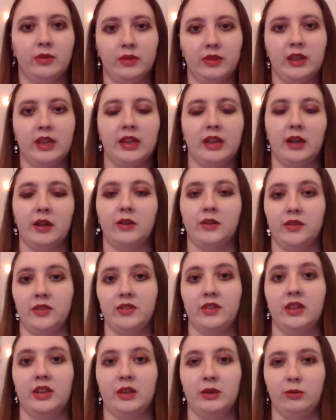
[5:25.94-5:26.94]
then I'll
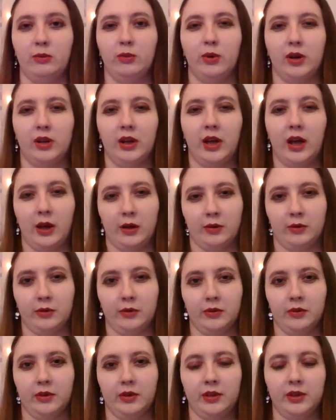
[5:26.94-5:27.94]
see what
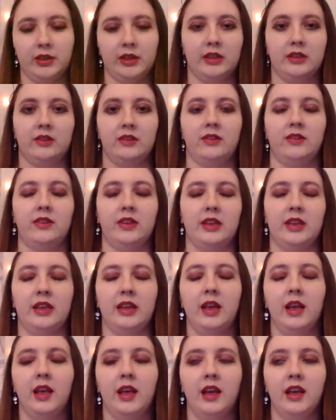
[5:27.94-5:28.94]
I'll get to see
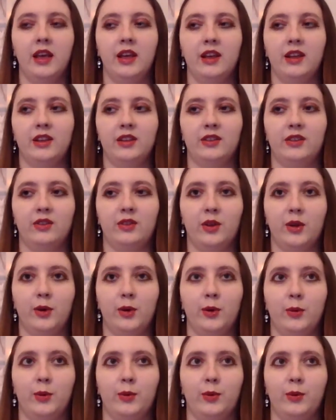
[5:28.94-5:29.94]

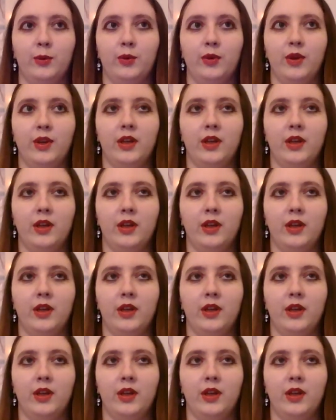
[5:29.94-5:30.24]
so